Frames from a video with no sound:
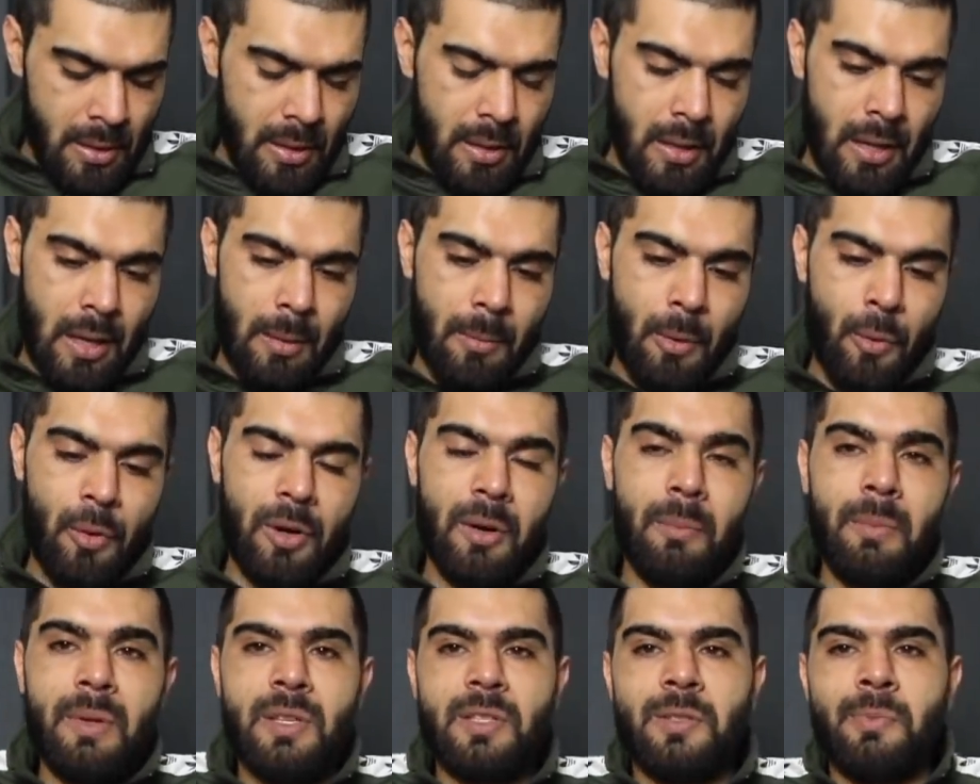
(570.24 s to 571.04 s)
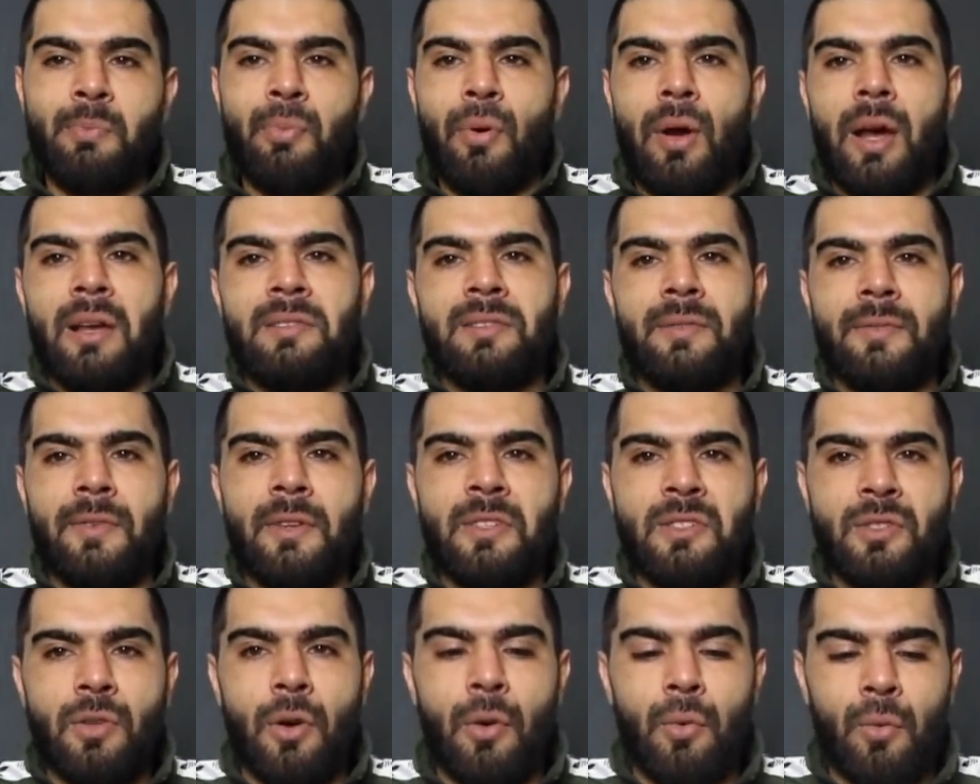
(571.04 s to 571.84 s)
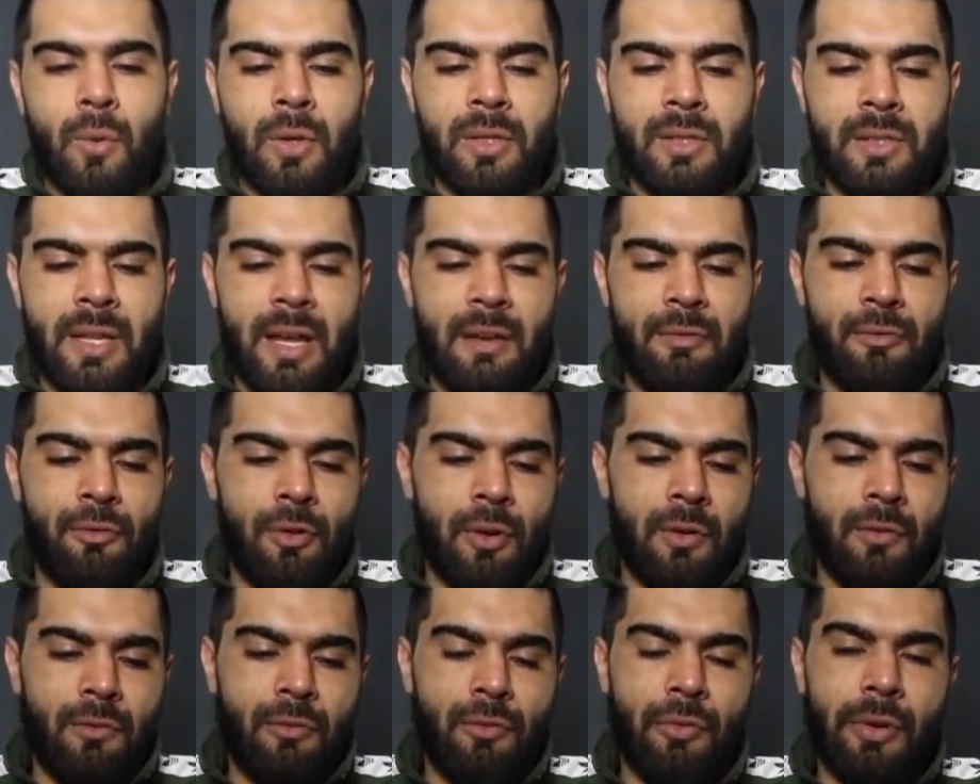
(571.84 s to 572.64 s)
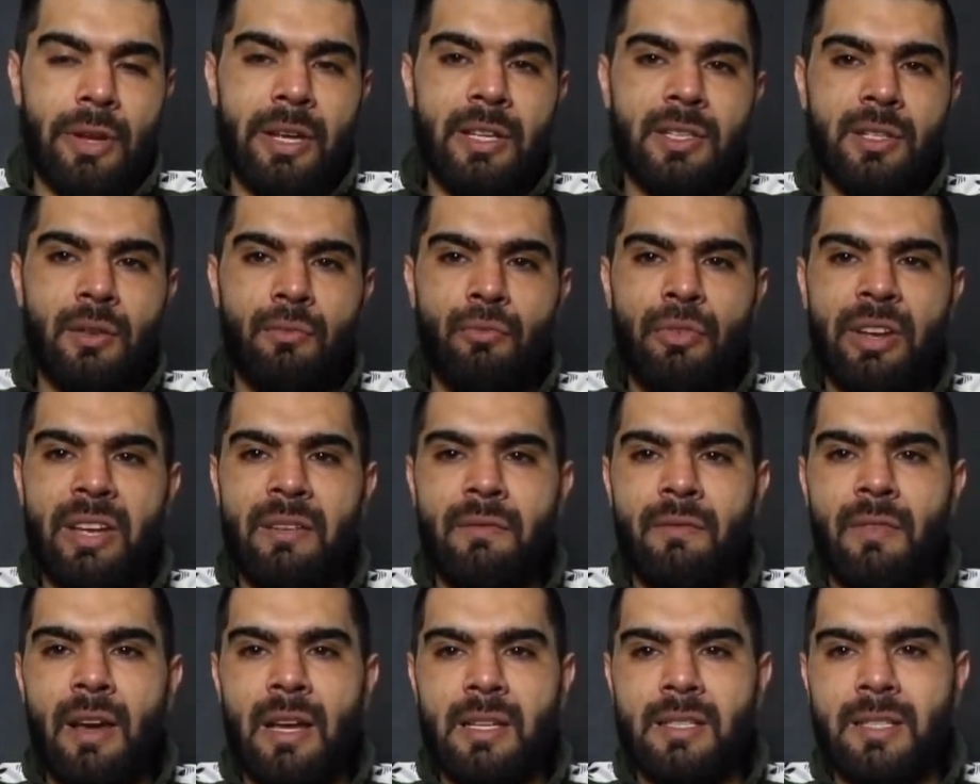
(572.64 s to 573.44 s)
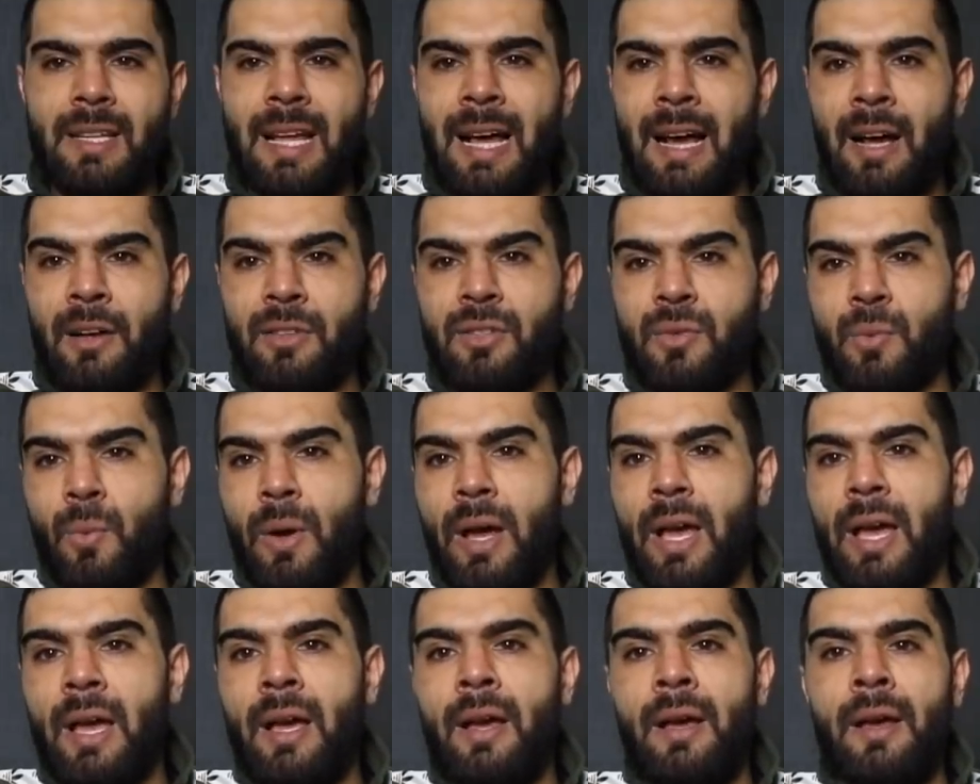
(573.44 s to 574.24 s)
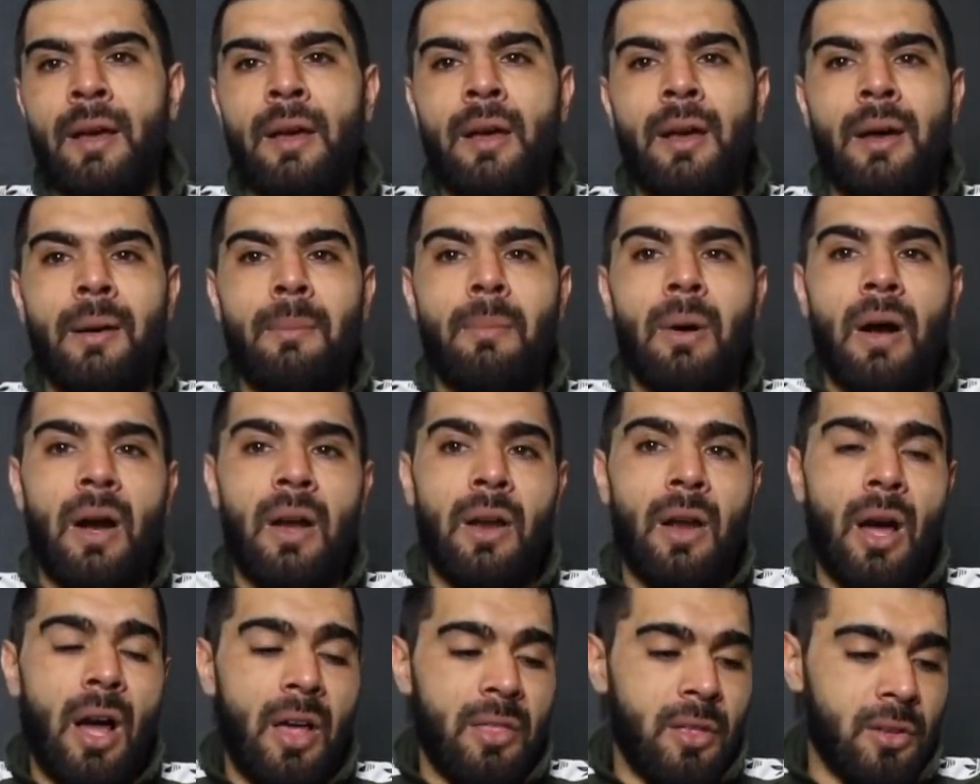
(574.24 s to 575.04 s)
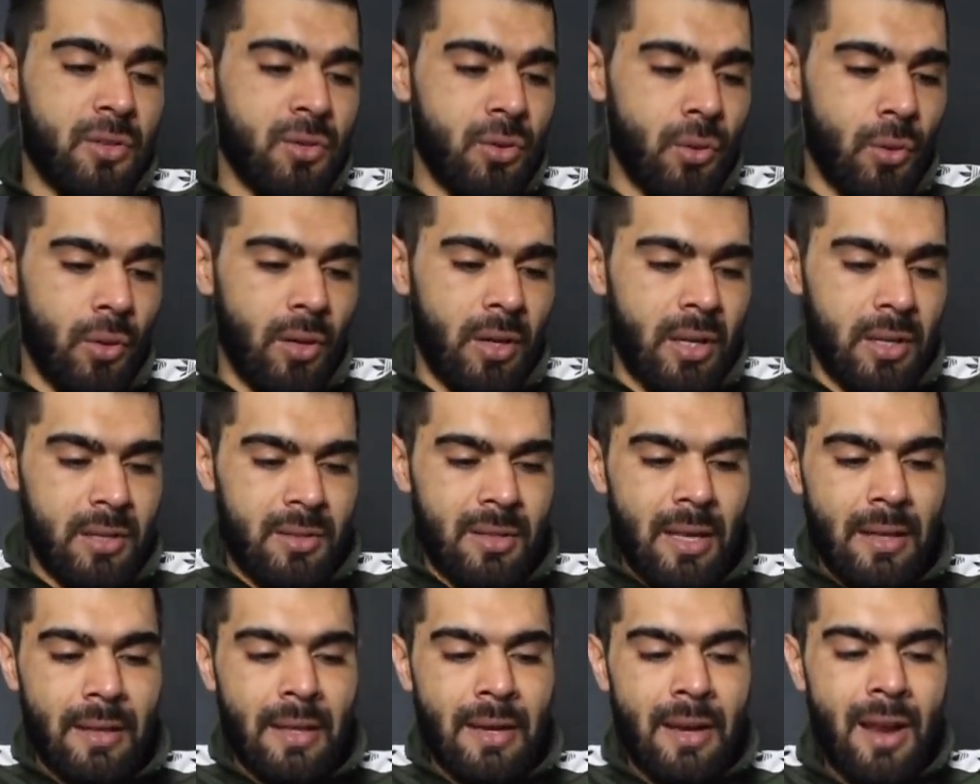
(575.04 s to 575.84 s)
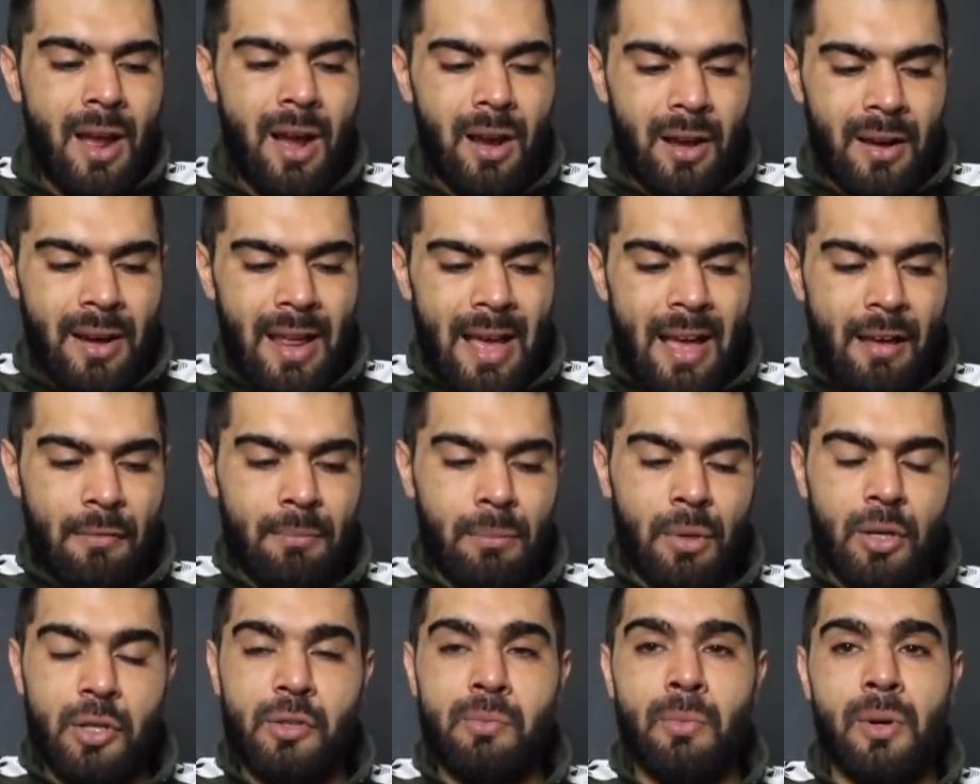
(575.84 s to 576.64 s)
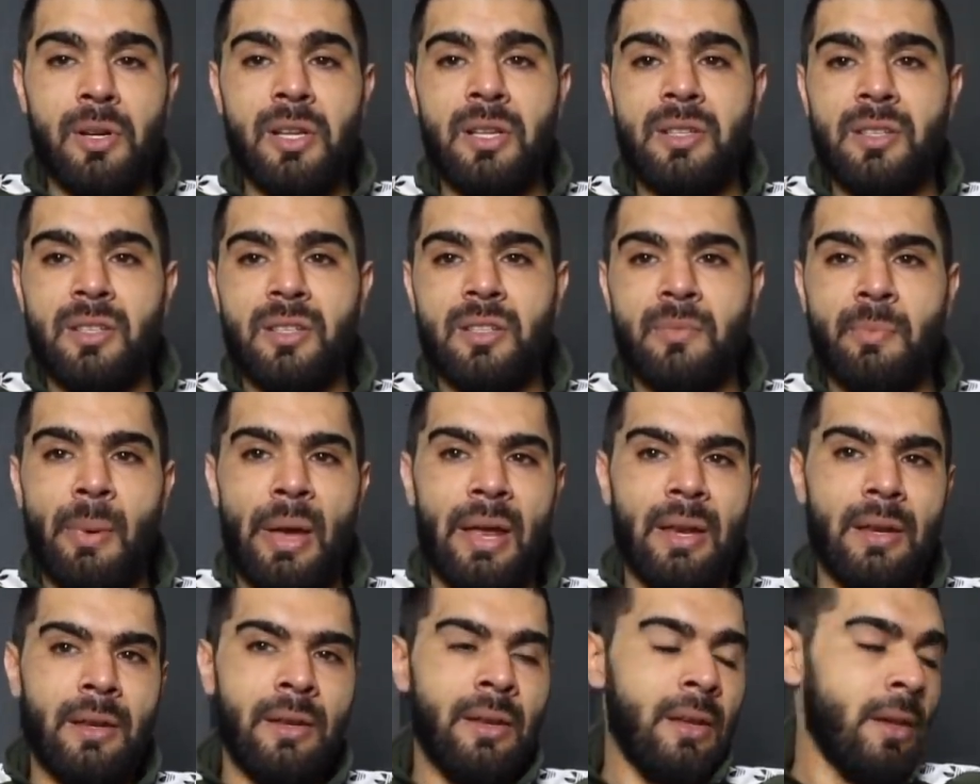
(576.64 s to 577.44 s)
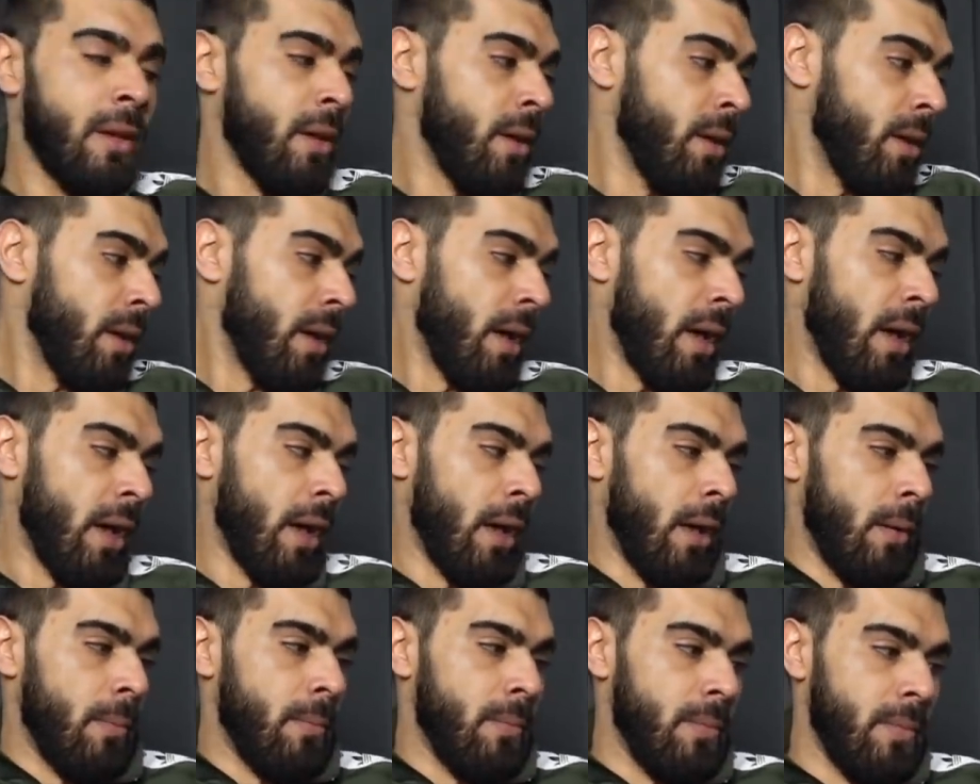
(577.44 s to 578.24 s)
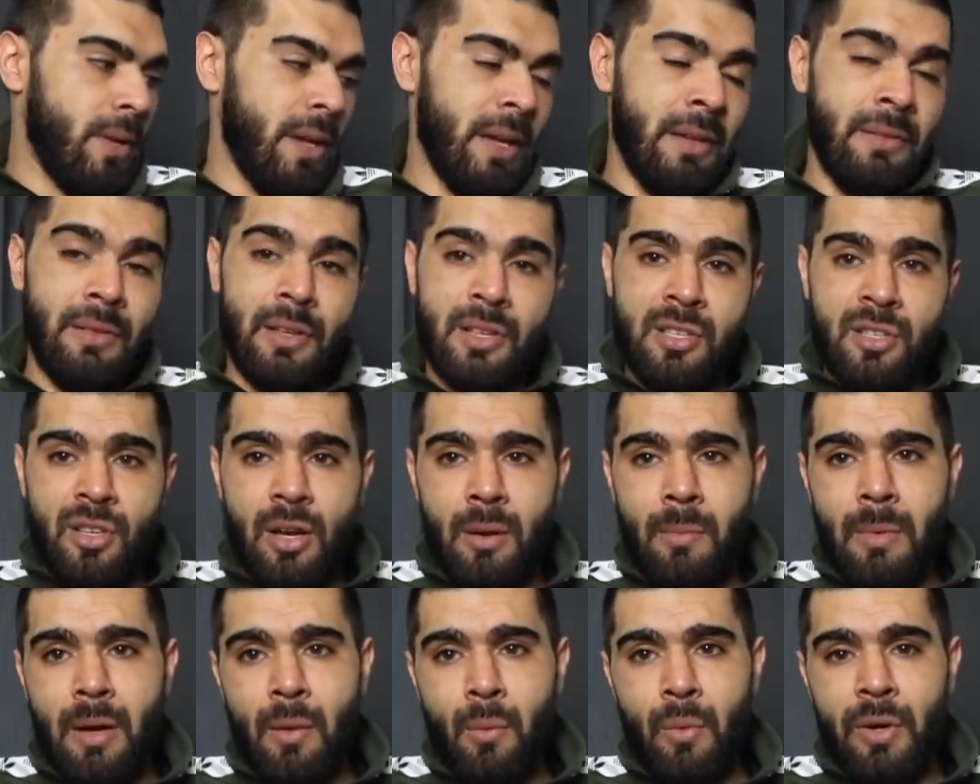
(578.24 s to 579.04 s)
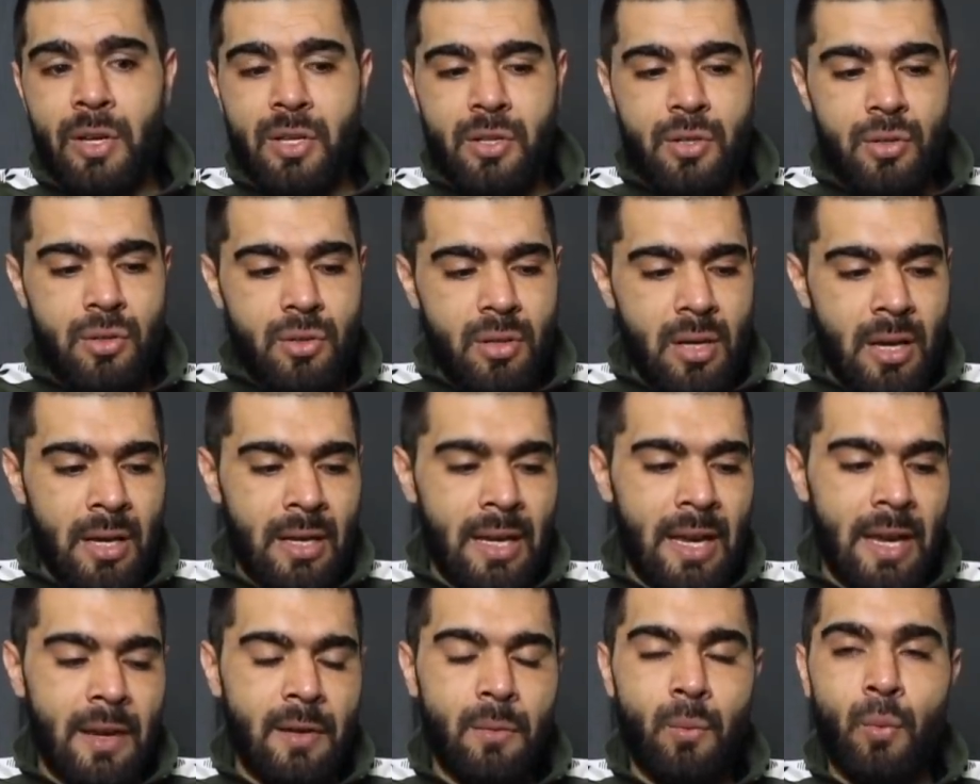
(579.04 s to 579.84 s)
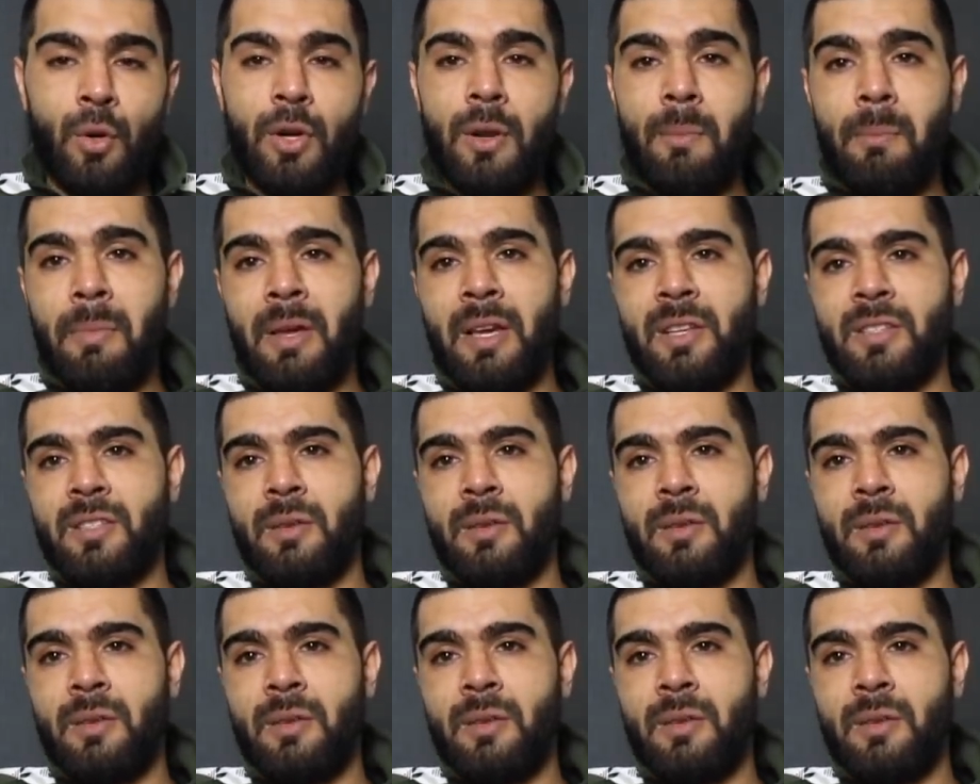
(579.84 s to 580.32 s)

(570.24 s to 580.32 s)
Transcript: I wouldn't be surprised if they sold one of their front three to reinvest elsewhere. But a lot of the talk is that they're not going to have much money to spend in the summer, which again wouldn't be a